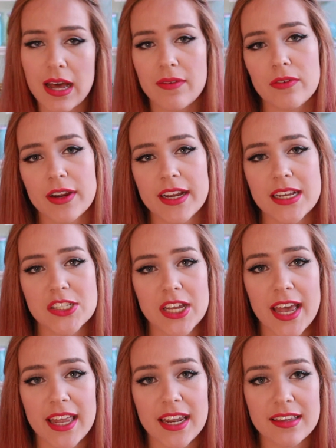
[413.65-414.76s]
coverage
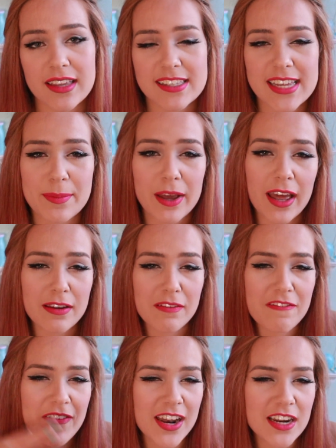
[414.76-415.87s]
and the same kind of
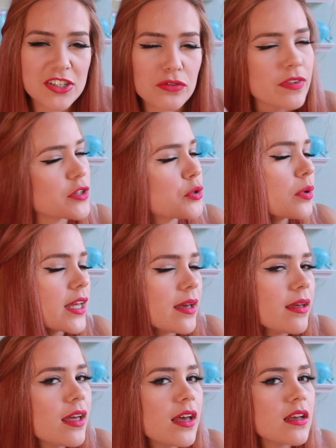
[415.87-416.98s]
finish visually.
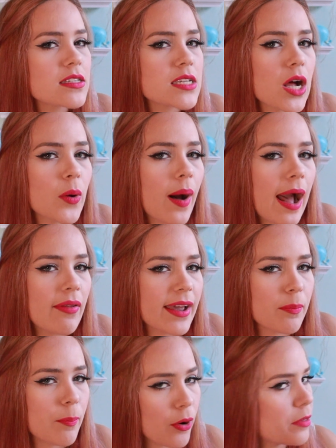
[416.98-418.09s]
So I
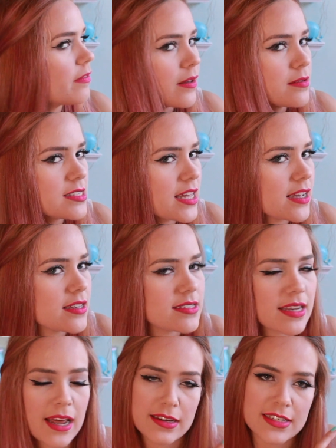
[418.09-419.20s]
like both of those things,
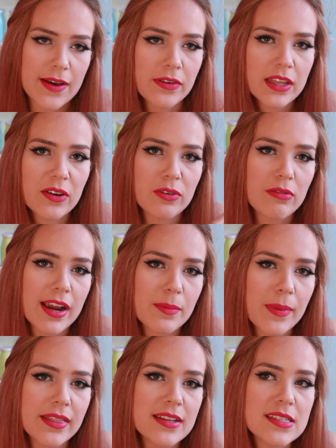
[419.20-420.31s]
and I definitely would
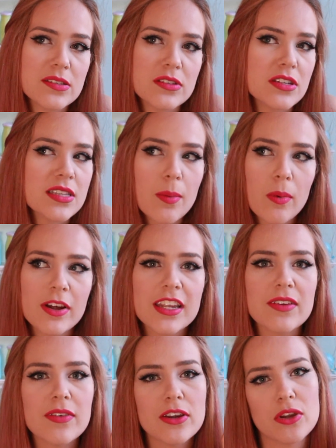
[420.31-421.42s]
recommend this to someone
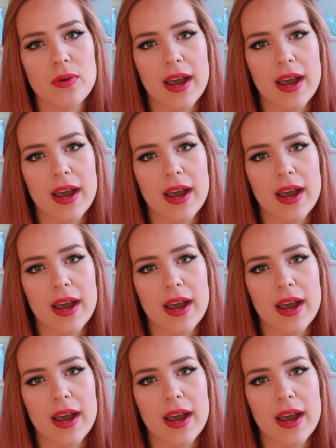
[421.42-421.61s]
even who